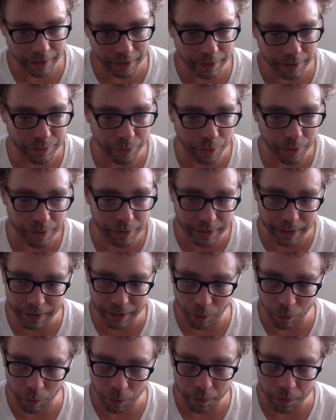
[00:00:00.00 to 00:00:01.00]
Lasorda's
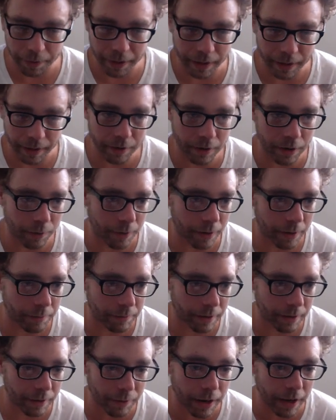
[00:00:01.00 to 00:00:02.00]
getting old, but you know
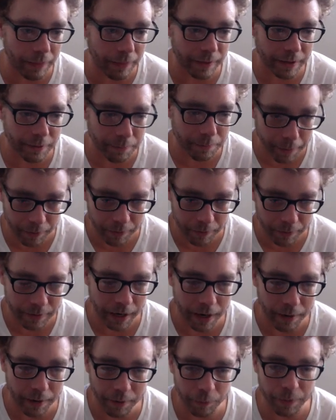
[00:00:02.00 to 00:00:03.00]
what? I think it's about
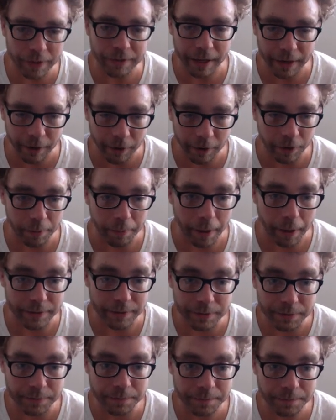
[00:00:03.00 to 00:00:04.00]
time that we say our goodbyes.